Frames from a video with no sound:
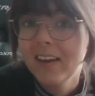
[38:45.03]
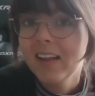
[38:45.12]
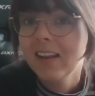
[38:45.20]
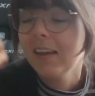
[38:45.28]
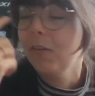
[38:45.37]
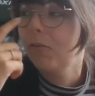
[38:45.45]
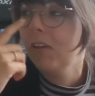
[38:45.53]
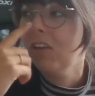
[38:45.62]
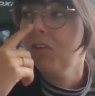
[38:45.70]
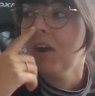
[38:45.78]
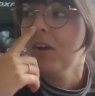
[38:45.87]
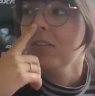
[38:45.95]
Like
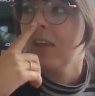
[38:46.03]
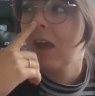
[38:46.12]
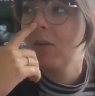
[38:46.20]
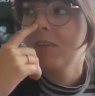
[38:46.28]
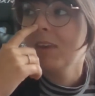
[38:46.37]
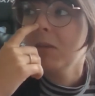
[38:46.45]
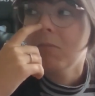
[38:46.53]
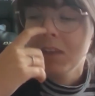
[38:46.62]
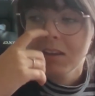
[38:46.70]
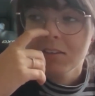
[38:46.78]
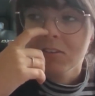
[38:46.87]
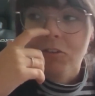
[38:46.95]
figure out how many
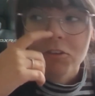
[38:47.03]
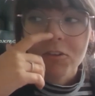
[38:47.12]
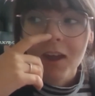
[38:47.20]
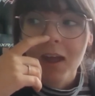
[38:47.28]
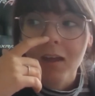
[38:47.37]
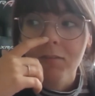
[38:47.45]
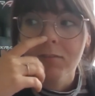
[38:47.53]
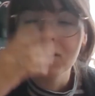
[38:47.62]
meters you have.